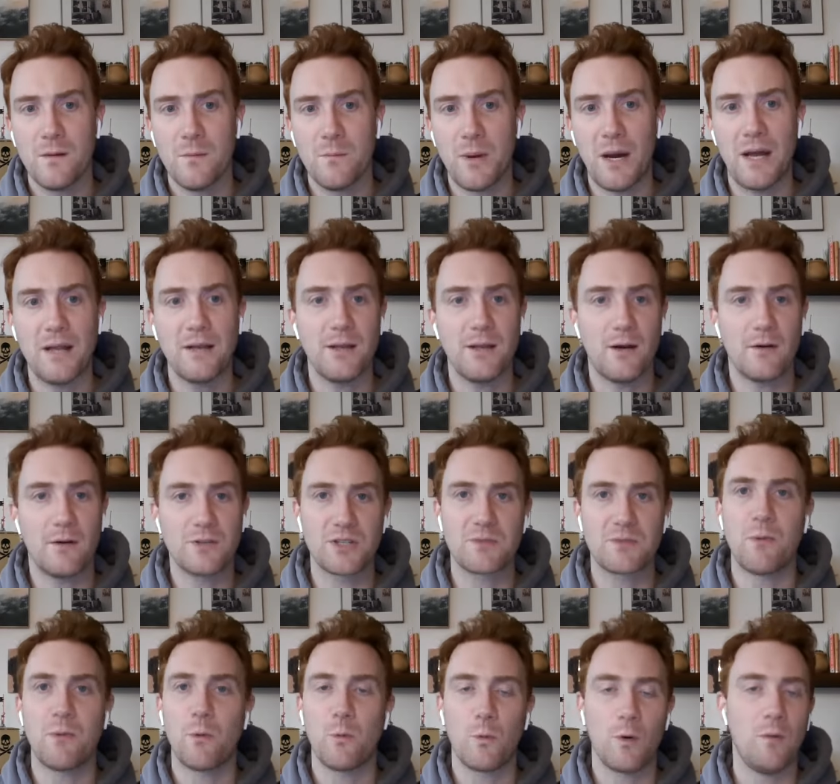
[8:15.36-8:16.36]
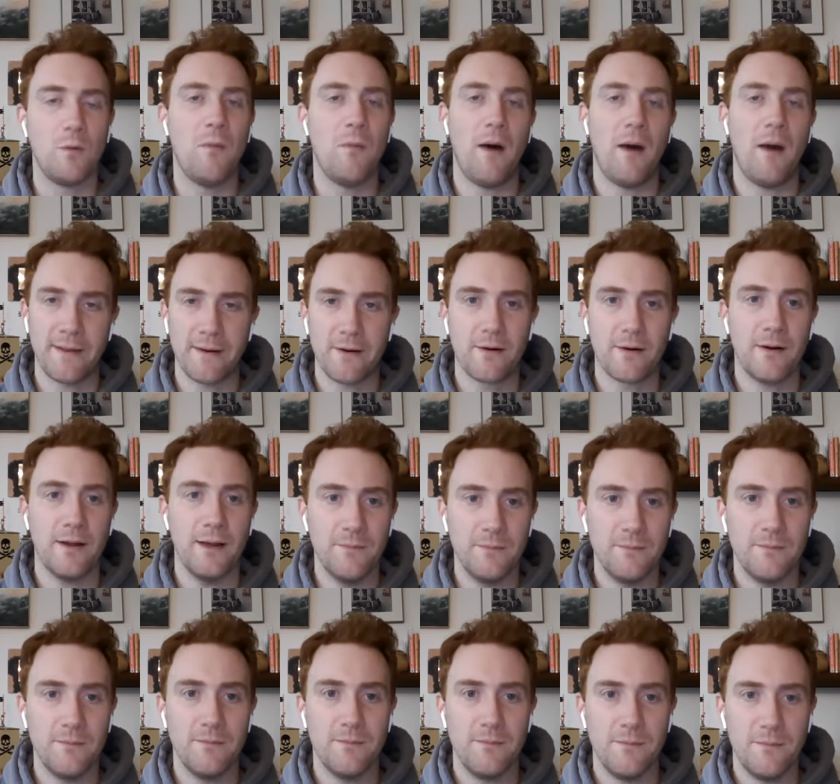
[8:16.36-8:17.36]
but you know, just we'll monitor it.
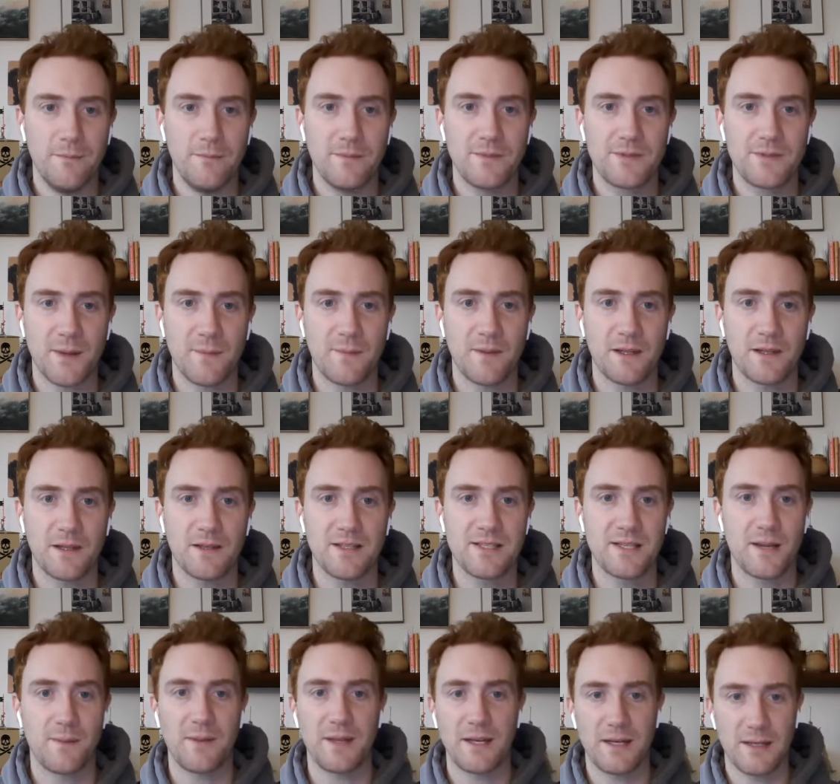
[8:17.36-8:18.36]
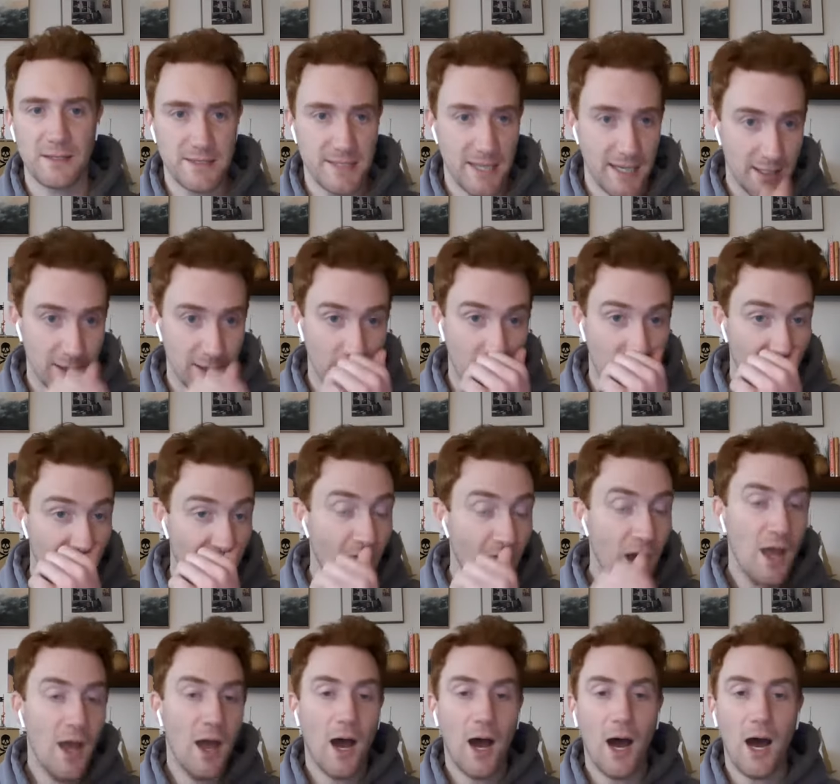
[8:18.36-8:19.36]
Something it's something to take note of.
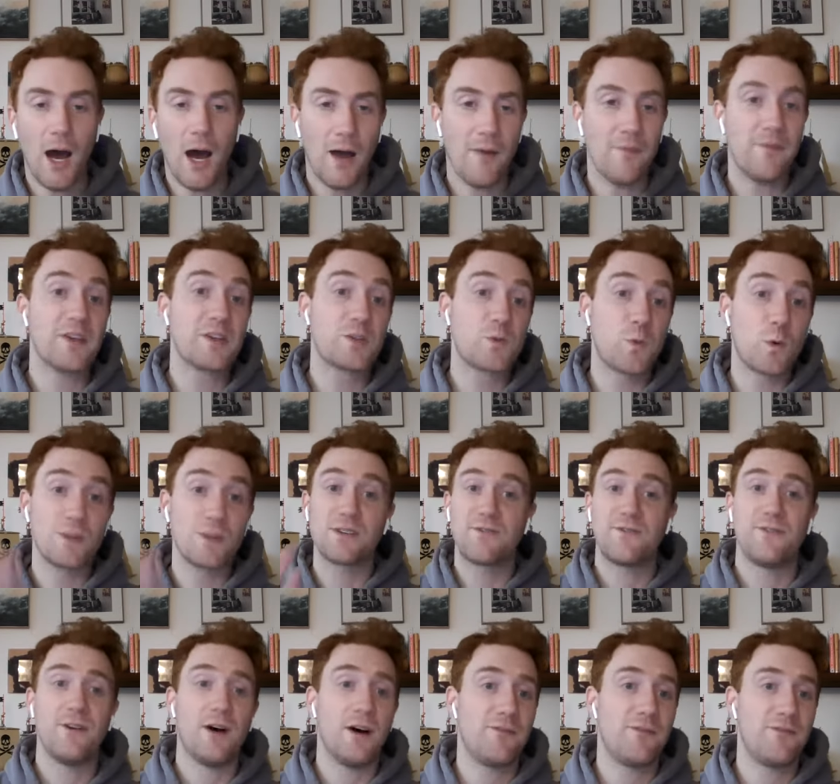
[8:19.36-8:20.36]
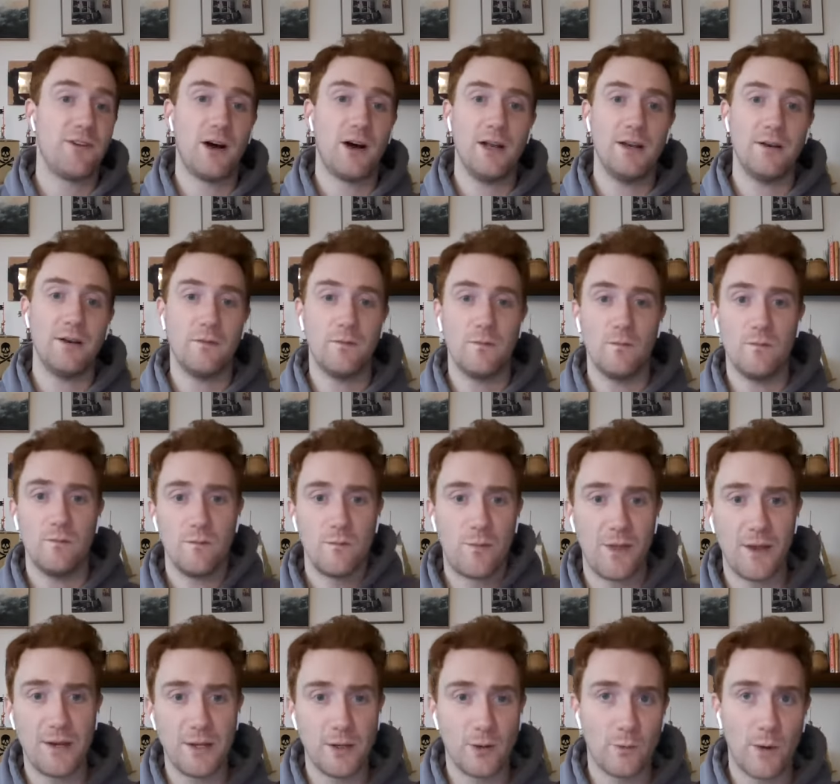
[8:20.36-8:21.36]
Uh, this was a, a fun
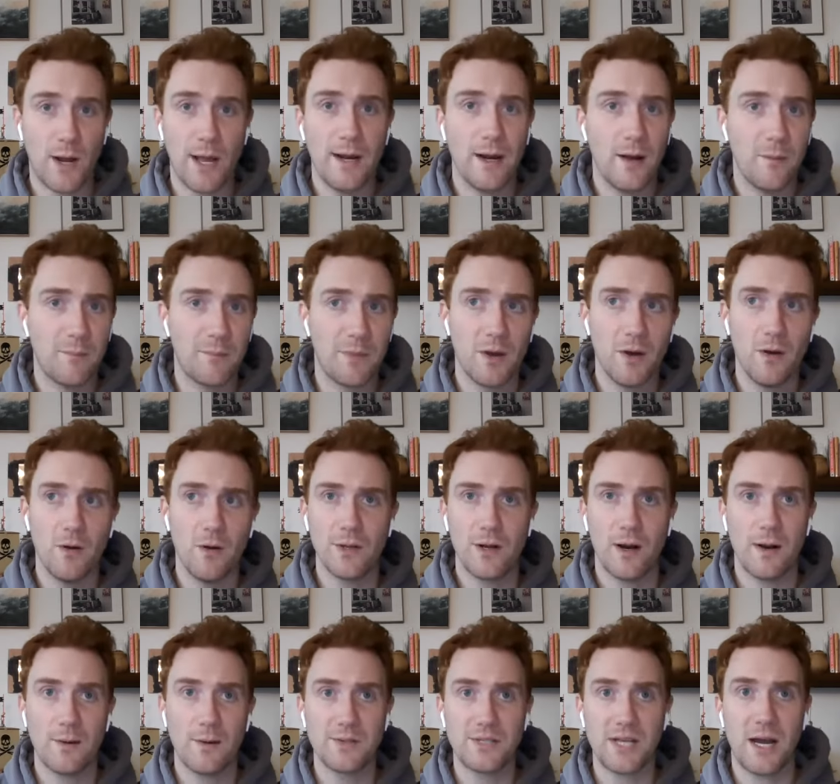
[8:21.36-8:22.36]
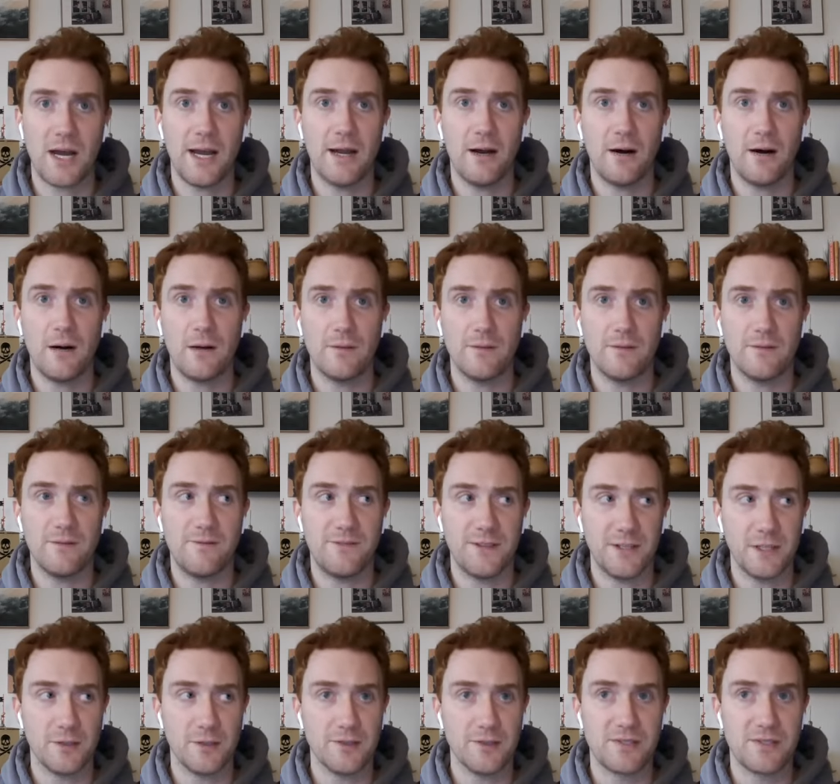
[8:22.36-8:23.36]
thing to write up though you know i was high on
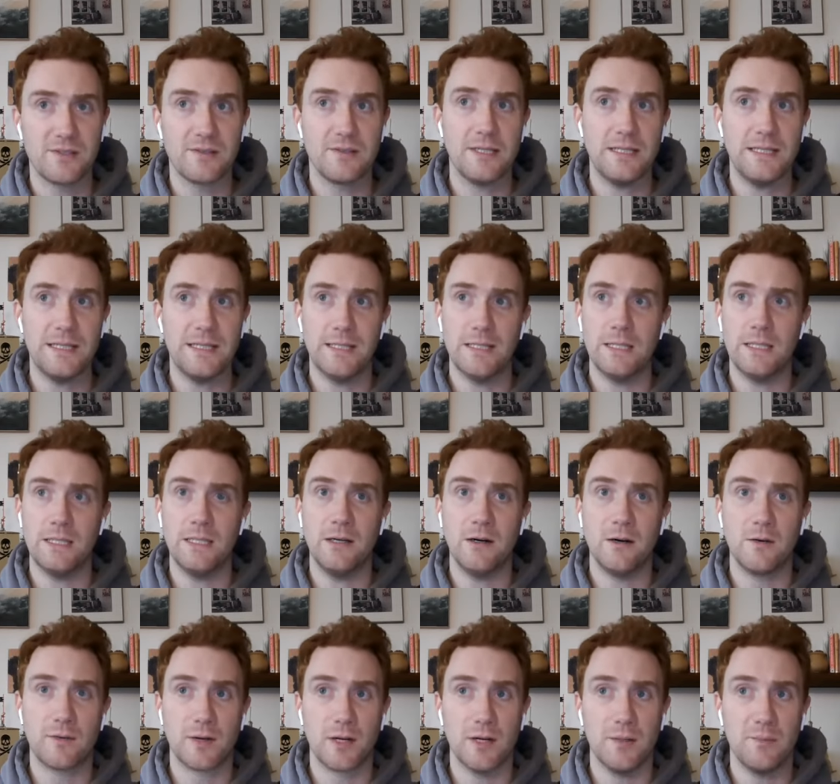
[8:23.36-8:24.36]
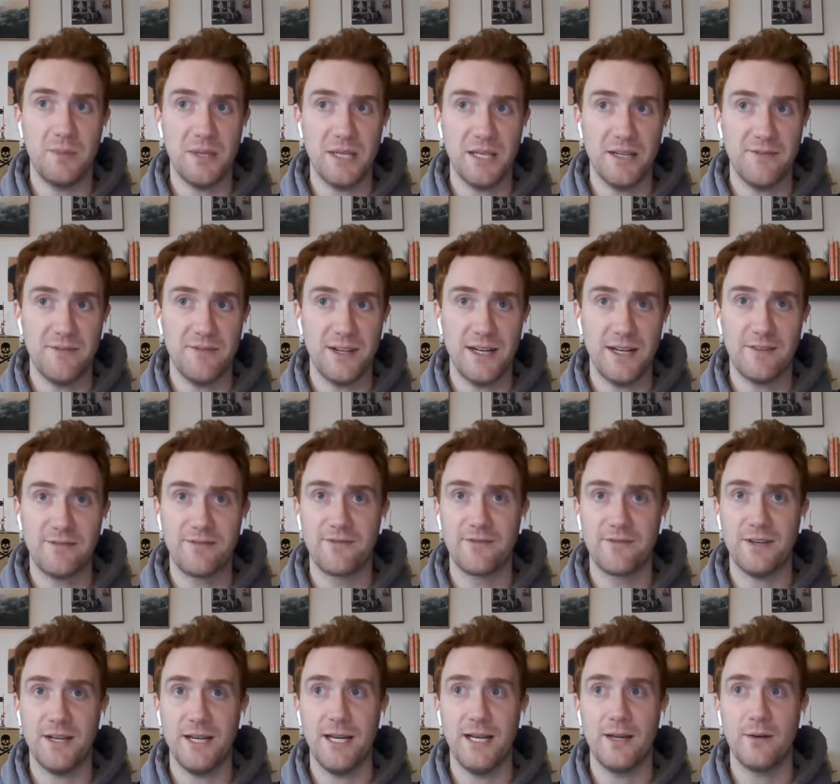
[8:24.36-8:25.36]
fields uh, over at pff
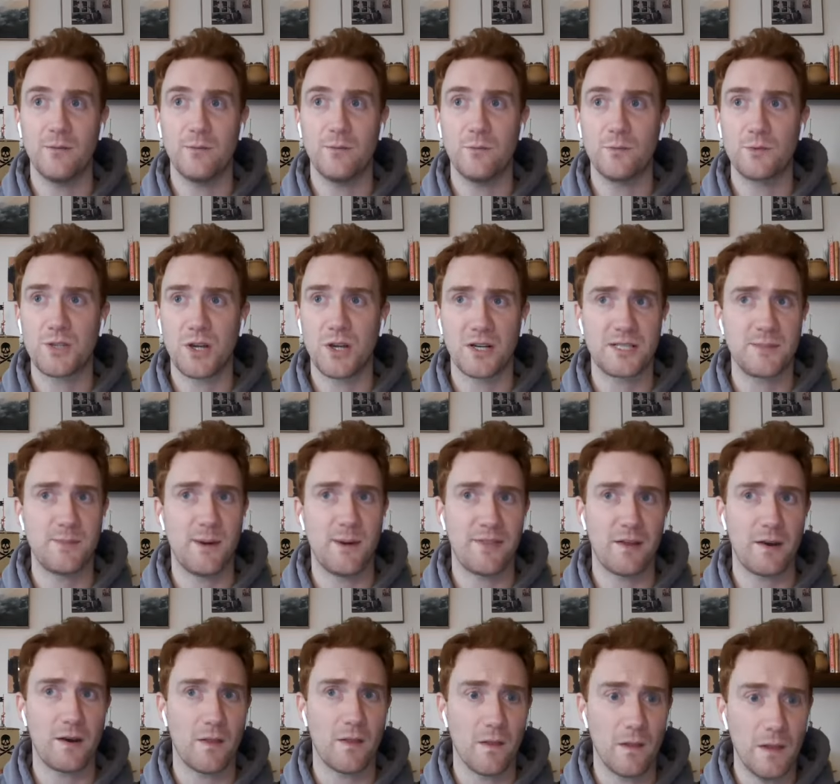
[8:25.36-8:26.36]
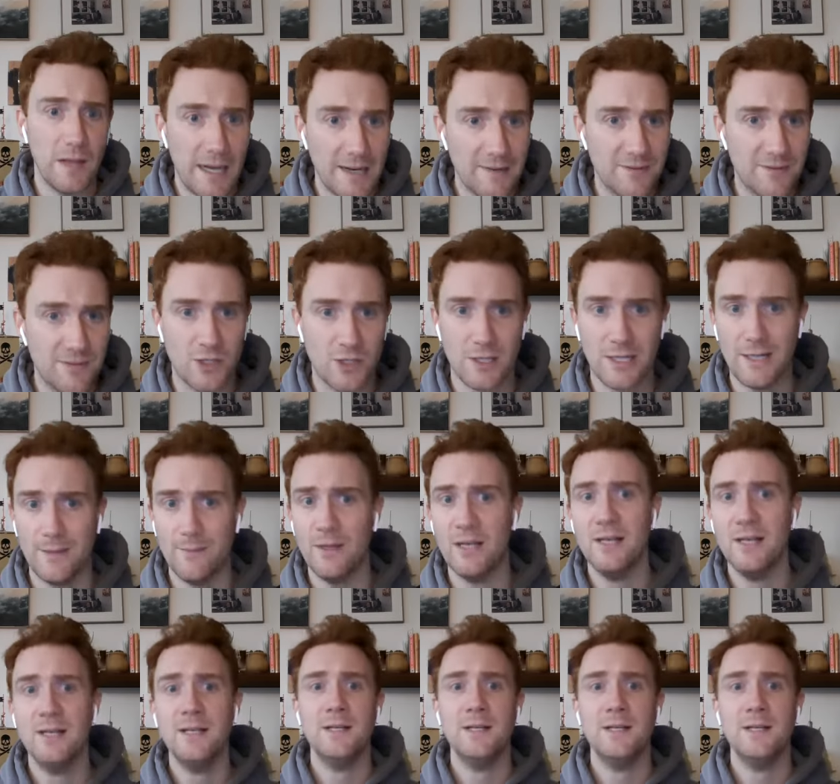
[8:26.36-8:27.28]
and we talked about that on the live stream